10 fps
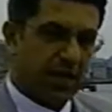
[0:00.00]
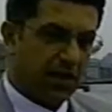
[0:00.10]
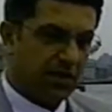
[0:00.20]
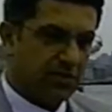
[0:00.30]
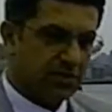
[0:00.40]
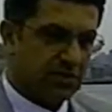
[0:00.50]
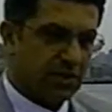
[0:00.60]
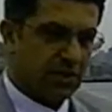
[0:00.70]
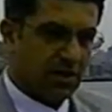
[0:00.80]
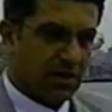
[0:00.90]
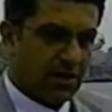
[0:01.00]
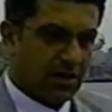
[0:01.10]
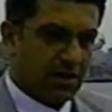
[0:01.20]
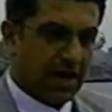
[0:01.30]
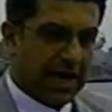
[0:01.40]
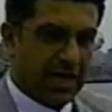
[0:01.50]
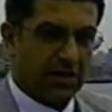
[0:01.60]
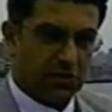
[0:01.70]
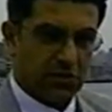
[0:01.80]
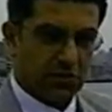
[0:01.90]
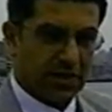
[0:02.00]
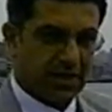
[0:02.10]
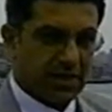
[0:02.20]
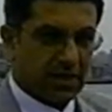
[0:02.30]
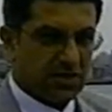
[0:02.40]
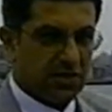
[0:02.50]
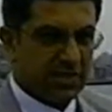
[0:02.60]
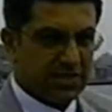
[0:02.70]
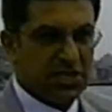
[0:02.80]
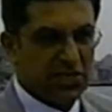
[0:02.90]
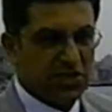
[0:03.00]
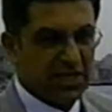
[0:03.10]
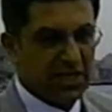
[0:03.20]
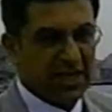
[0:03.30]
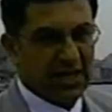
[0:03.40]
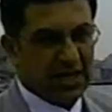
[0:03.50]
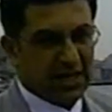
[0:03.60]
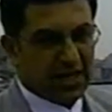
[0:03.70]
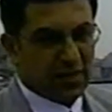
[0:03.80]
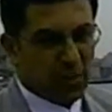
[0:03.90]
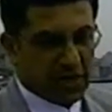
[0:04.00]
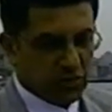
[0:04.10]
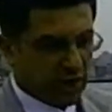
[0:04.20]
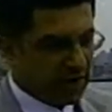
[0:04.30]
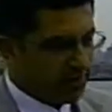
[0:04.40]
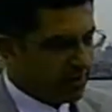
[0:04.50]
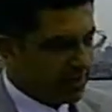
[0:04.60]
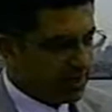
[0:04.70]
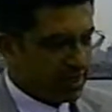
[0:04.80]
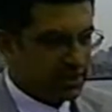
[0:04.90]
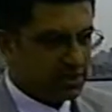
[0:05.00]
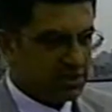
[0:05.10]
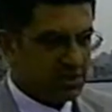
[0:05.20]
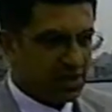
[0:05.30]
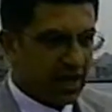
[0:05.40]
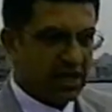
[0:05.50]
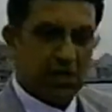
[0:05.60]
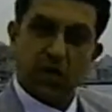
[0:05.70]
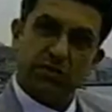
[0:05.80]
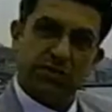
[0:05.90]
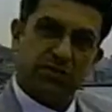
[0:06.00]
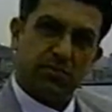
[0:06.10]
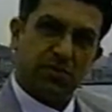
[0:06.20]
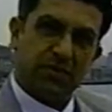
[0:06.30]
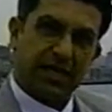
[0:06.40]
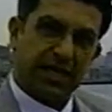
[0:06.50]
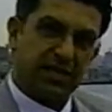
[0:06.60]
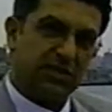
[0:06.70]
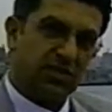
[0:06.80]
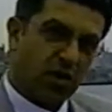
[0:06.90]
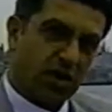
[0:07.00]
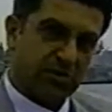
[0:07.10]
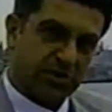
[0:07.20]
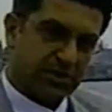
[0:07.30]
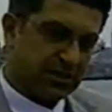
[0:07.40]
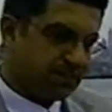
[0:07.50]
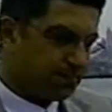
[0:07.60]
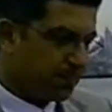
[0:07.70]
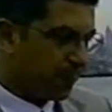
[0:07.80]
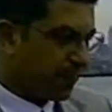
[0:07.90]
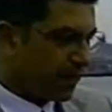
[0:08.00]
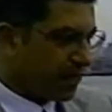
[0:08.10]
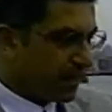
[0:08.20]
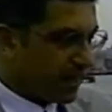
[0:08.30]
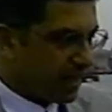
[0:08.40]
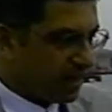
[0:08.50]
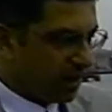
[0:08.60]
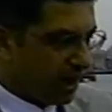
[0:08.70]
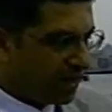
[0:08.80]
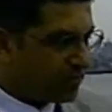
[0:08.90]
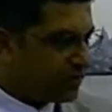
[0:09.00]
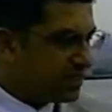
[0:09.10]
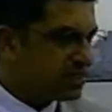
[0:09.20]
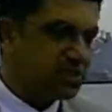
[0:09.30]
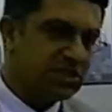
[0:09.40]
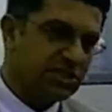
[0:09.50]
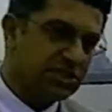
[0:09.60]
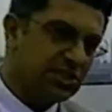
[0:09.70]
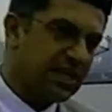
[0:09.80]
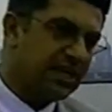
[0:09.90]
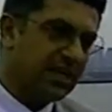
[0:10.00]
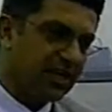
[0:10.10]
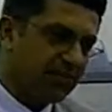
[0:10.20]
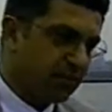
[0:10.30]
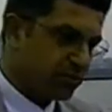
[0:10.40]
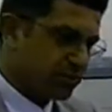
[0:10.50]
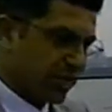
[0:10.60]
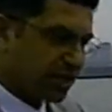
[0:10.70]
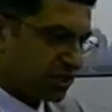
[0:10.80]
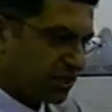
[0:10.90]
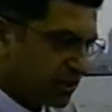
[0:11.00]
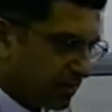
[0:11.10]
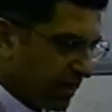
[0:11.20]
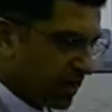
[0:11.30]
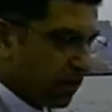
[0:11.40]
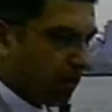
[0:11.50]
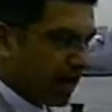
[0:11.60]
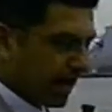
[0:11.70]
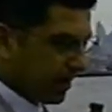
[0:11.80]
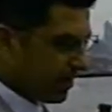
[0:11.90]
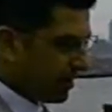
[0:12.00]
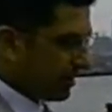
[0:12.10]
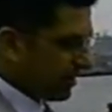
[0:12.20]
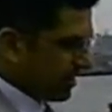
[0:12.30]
pounds added to it. So essentially, by driving it, it is not noticeable that it is armored. In other instances that the level of protection may go higher,